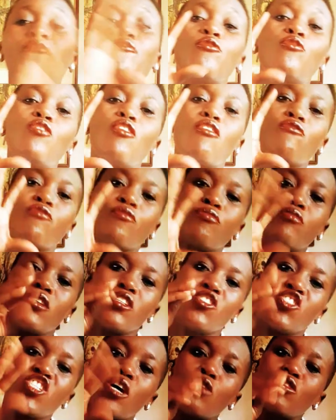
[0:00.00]
full of
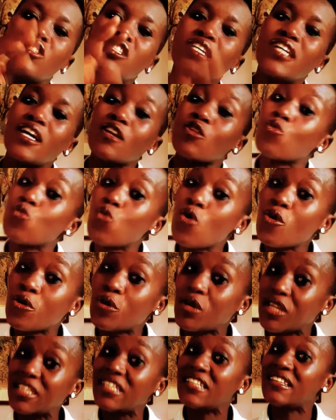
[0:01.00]
shouting and
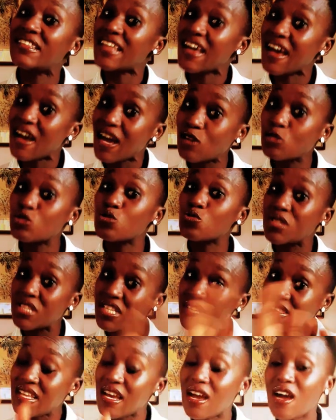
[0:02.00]
quarreling in their house,
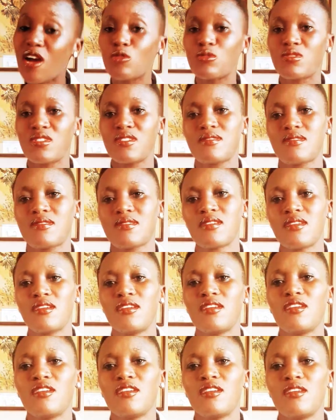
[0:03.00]
within their houses.
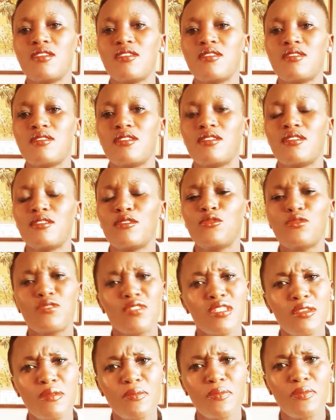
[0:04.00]
You
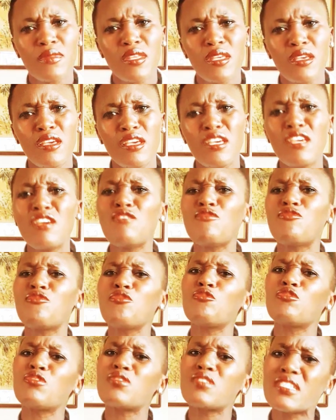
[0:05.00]
see, if
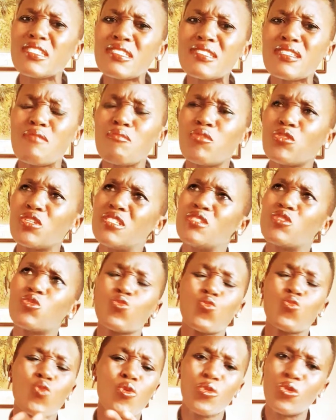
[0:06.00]
you see somebody is
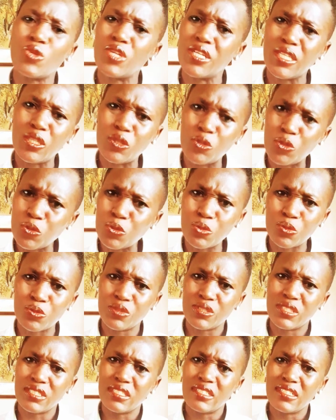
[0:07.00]
quarreling you
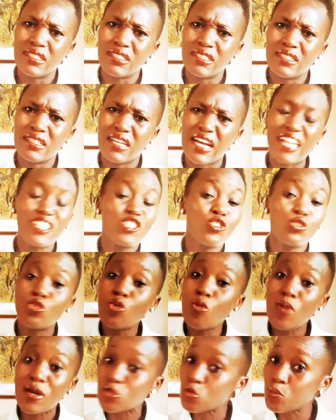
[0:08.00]
and you
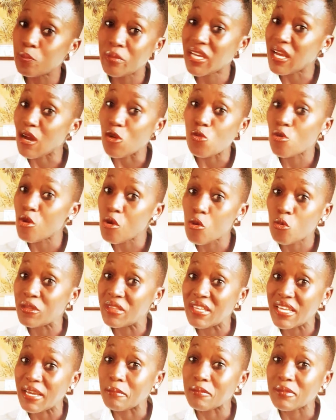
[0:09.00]
don't want to pick a quarrel with
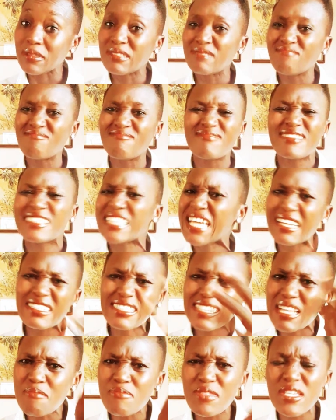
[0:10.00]
them, take
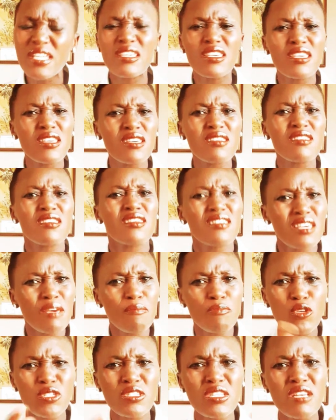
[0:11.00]
something, keep
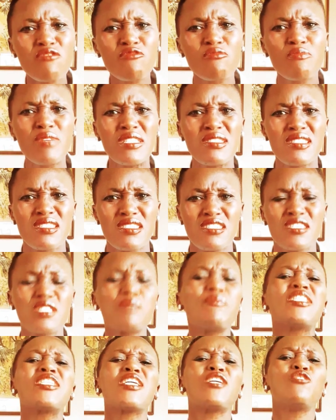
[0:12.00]
yourself busy. It's
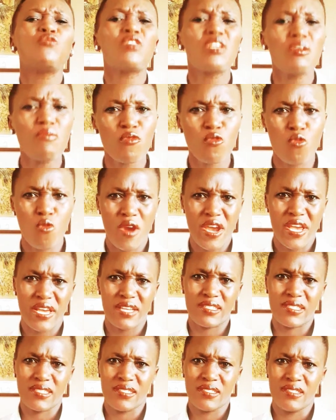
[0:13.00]
better you keep
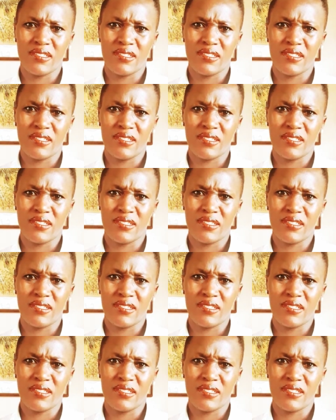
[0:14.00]
quiet.